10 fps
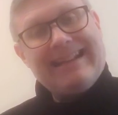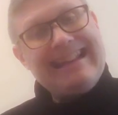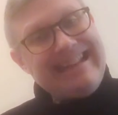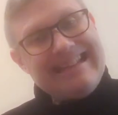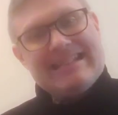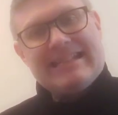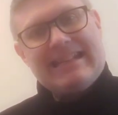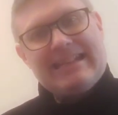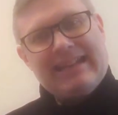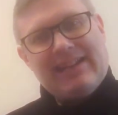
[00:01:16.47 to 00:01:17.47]

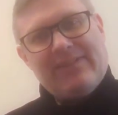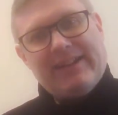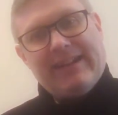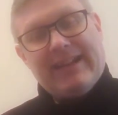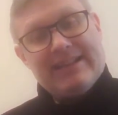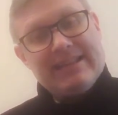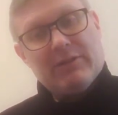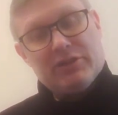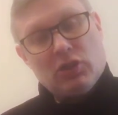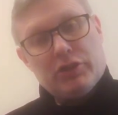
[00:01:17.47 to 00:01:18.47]
easy DVD, so
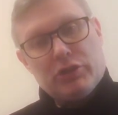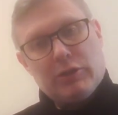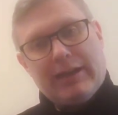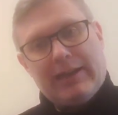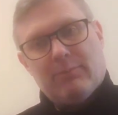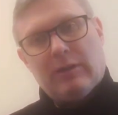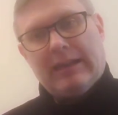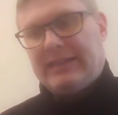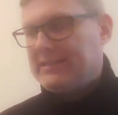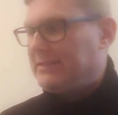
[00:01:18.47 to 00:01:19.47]
it's an Australian
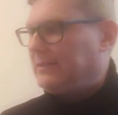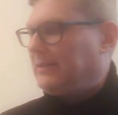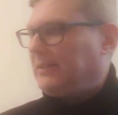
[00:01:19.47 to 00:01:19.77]
release.